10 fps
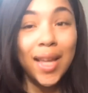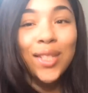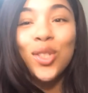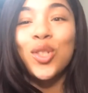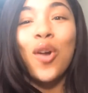
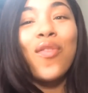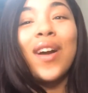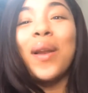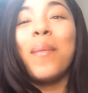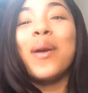It's just so
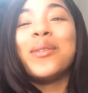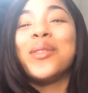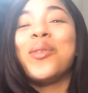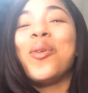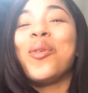fucking
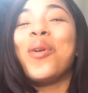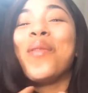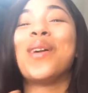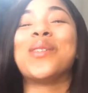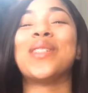embarrassing, y'all. You don't
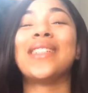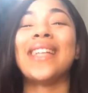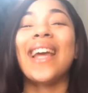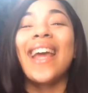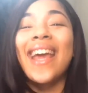even
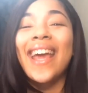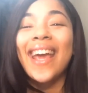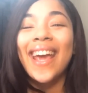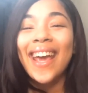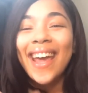
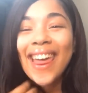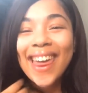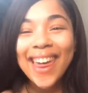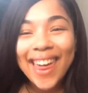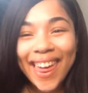understand.
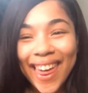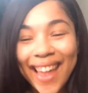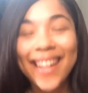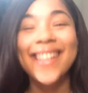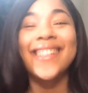
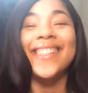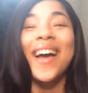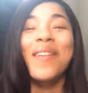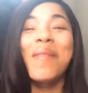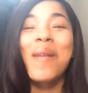the
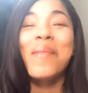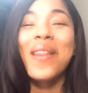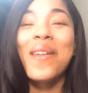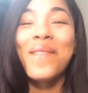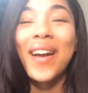time
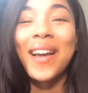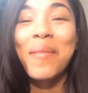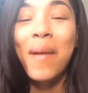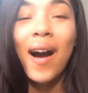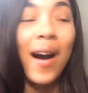my
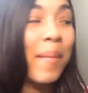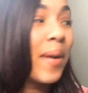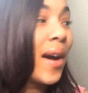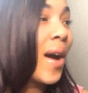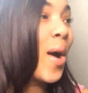motherfucking mom
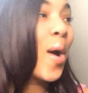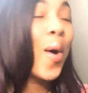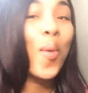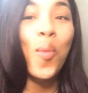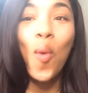
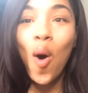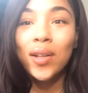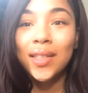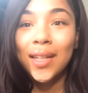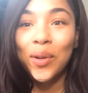
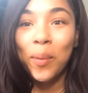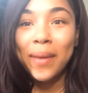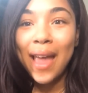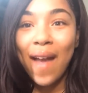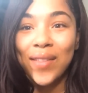walked in on
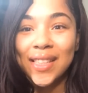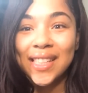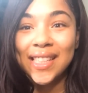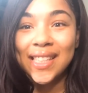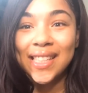me having